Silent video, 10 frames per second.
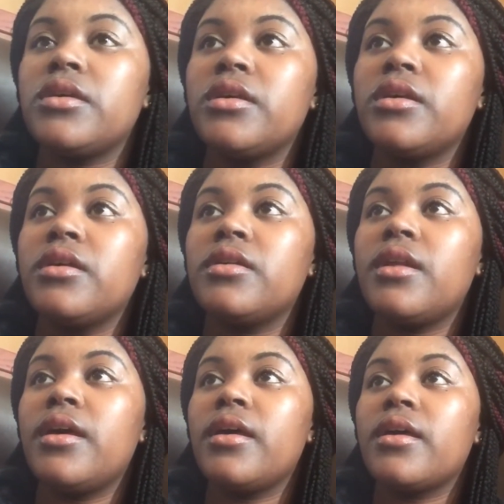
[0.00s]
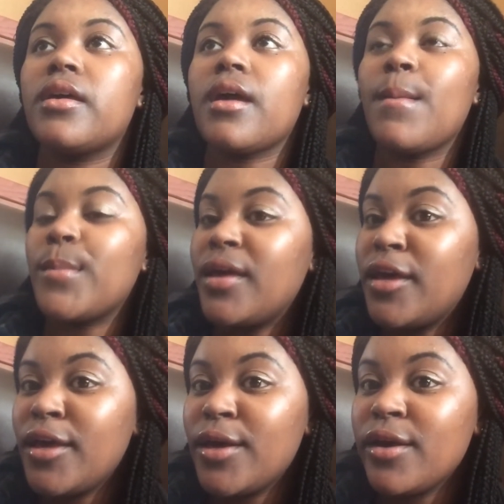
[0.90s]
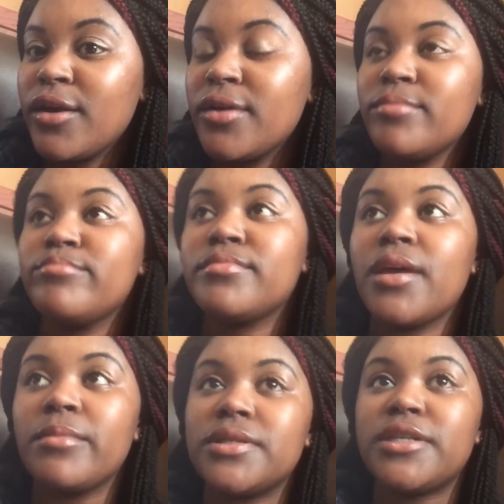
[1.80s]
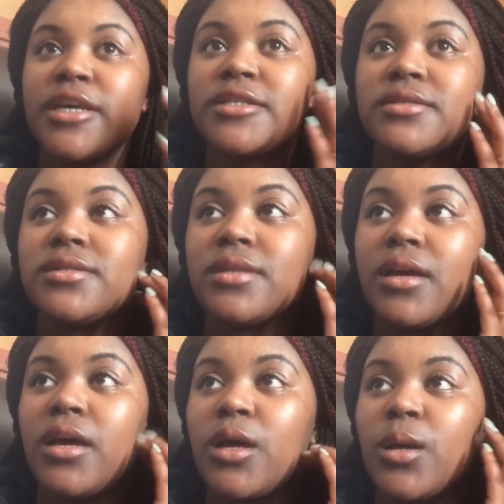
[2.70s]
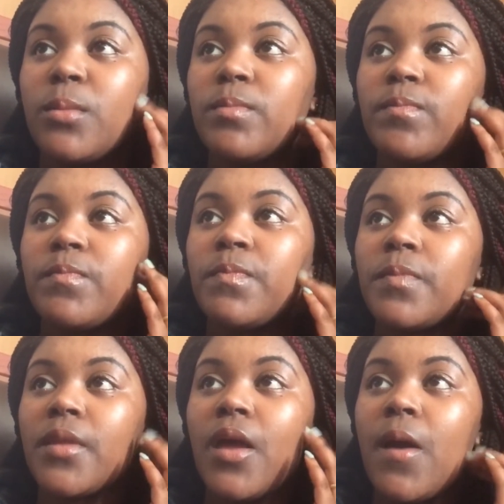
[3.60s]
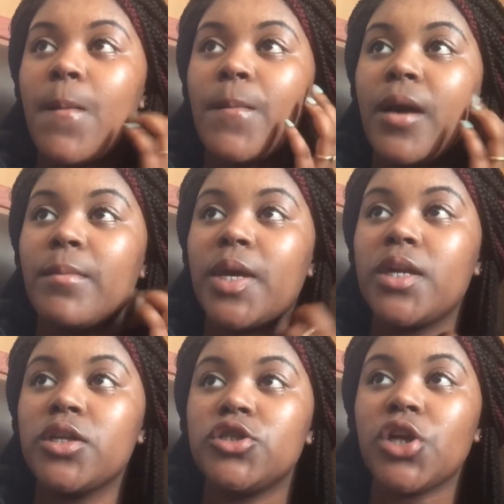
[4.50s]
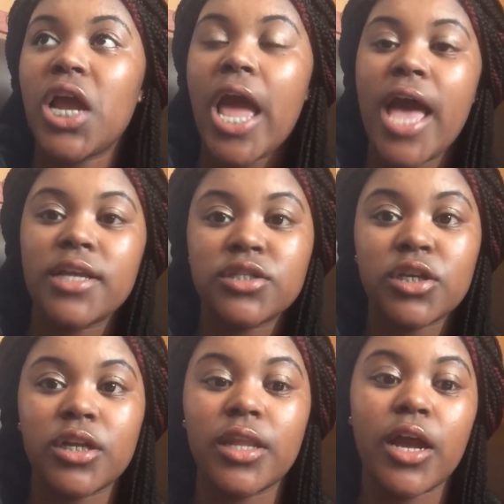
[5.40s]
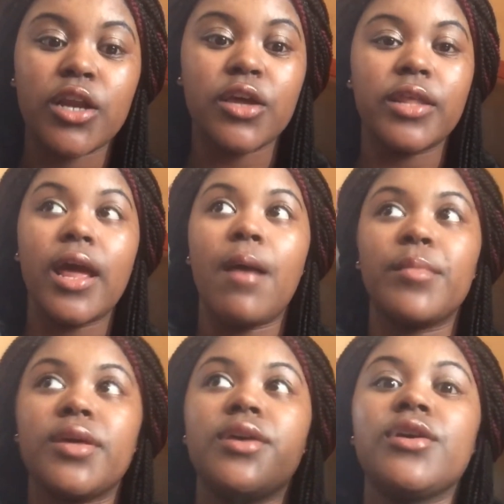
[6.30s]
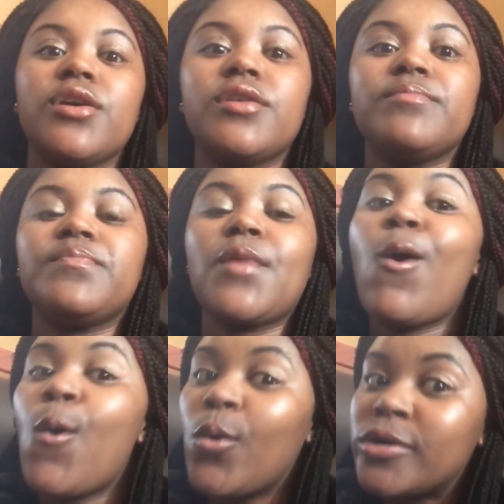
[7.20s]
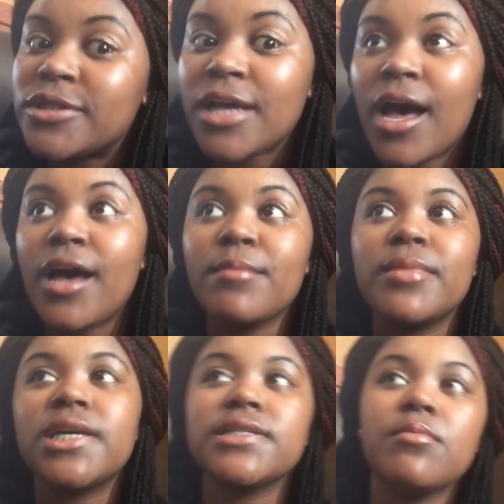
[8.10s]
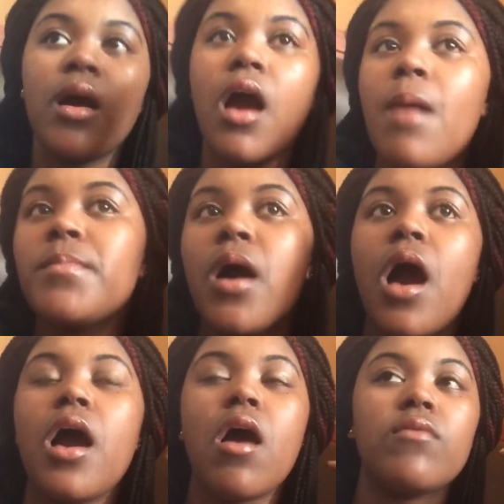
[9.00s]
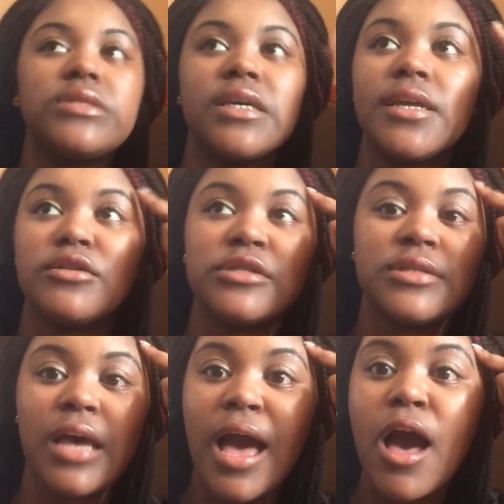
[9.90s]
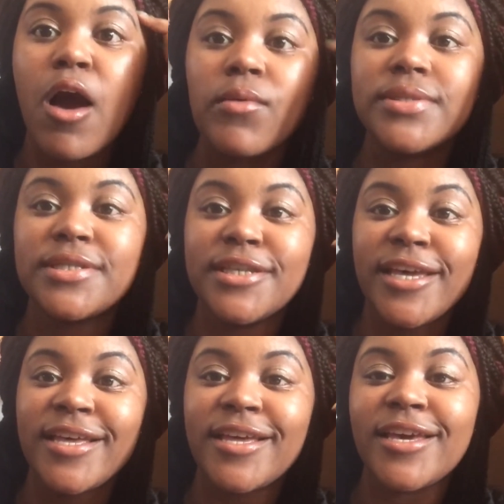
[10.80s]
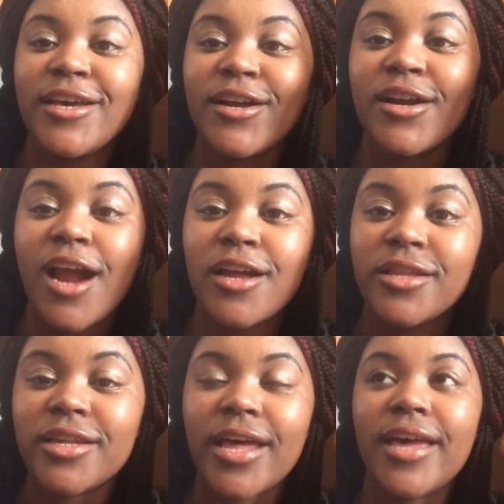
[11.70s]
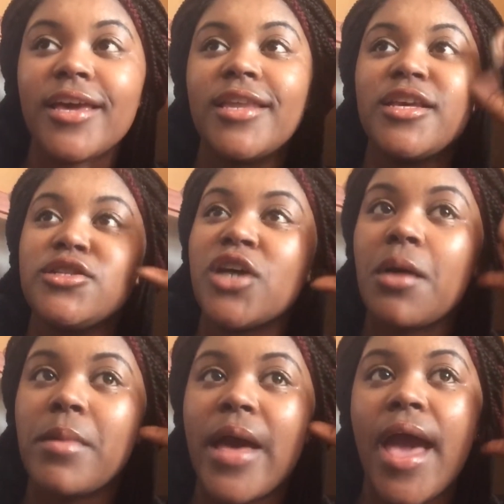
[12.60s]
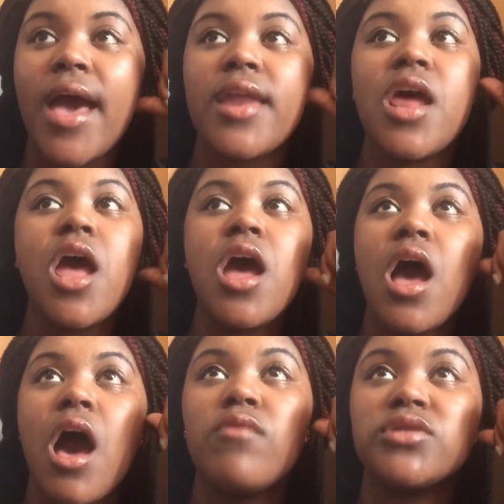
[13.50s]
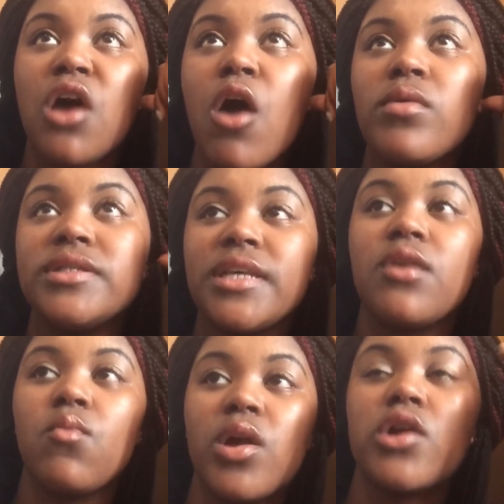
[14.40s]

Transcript: so yeah, like I'm here. I'm gonna text um, my manager and ask her and let her know that I'm here on time because I'm, I'm I always get on. I always get here early. Like any job I had, I was always at